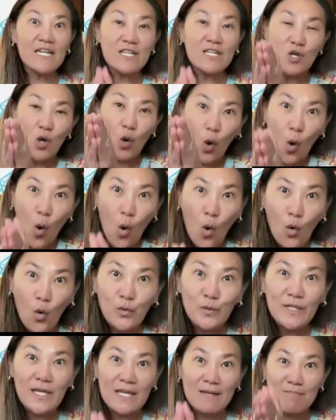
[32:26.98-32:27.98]
to
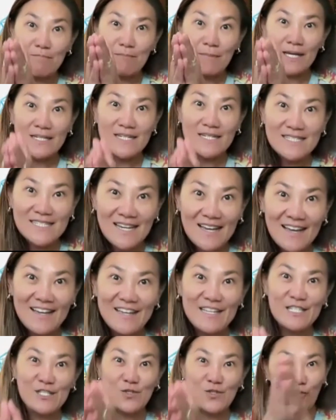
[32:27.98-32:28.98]
own and
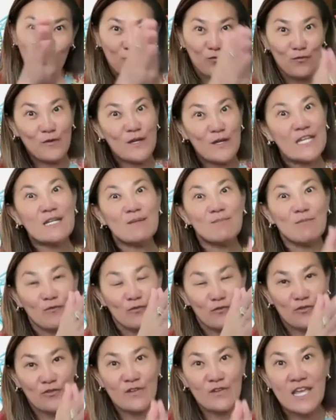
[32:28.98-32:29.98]
monetize your freedom of
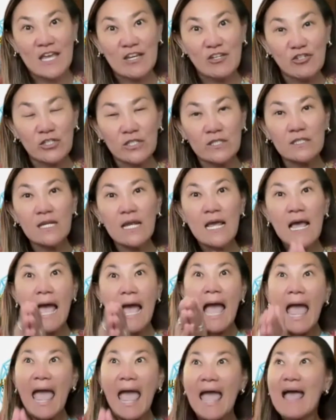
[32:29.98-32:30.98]
creation,
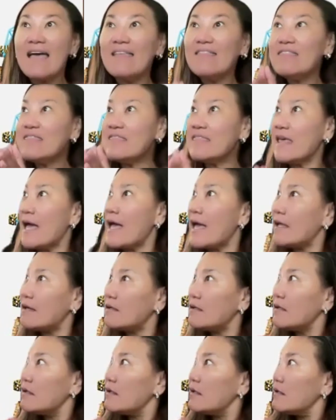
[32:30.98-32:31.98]
and that
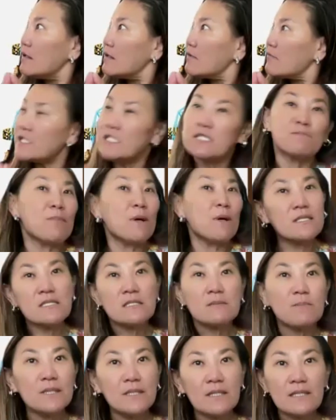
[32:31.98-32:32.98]

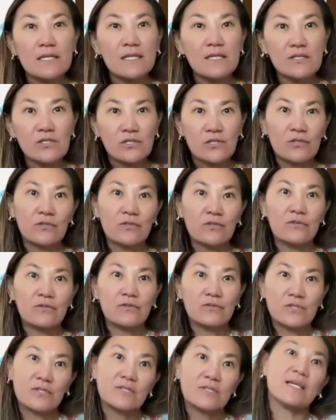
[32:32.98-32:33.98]
responsibility to
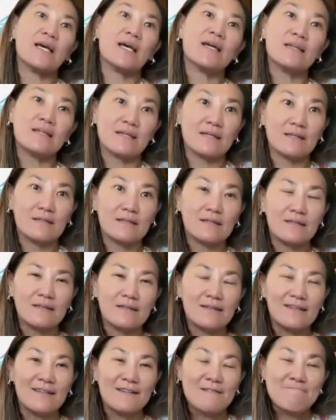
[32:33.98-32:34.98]
society.
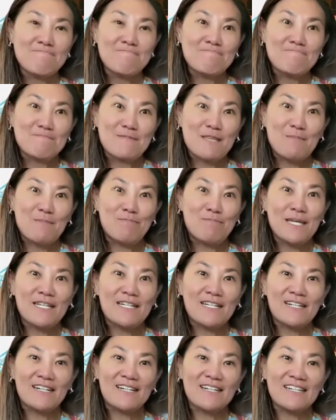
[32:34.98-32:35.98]

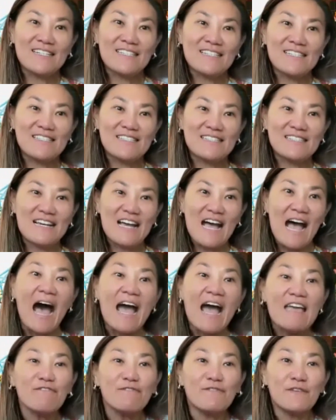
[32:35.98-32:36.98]
Because
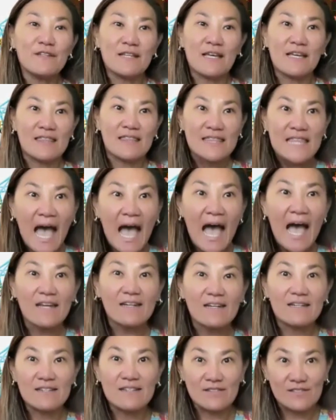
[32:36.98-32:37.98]
I feel like that
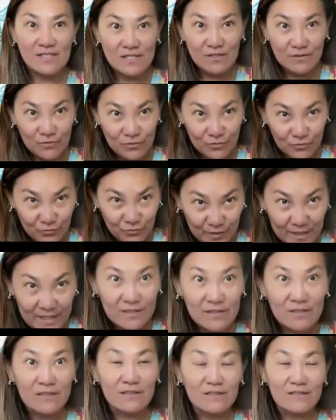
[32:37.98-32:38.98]
is the
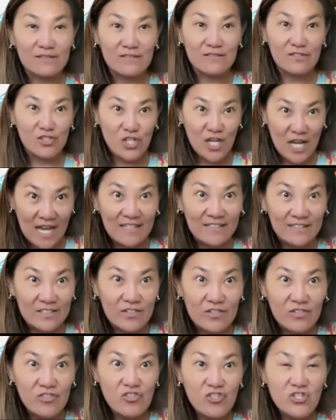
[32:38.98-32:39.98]
real
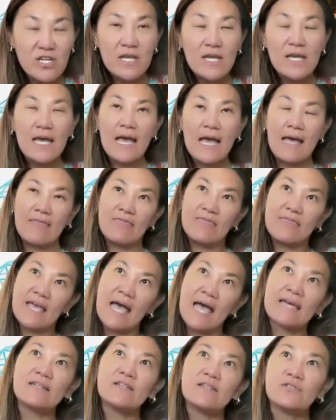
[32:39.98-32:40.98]
challenge. And
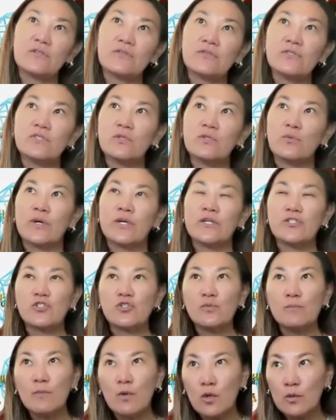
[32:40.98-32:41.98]
that is also where
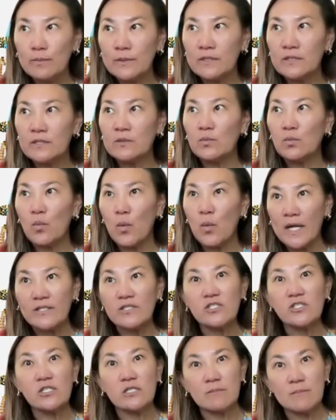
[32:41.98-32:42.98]
Smobler
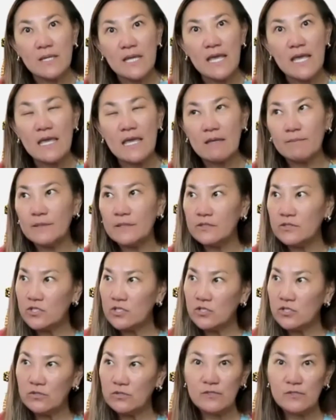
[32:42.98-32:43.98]
wants to be able
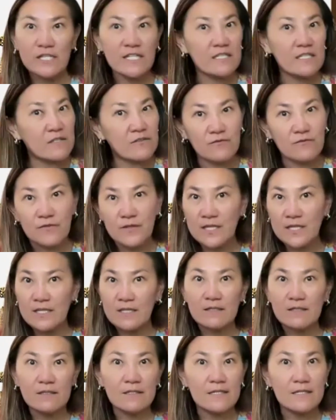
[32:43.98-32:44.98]
to intervene,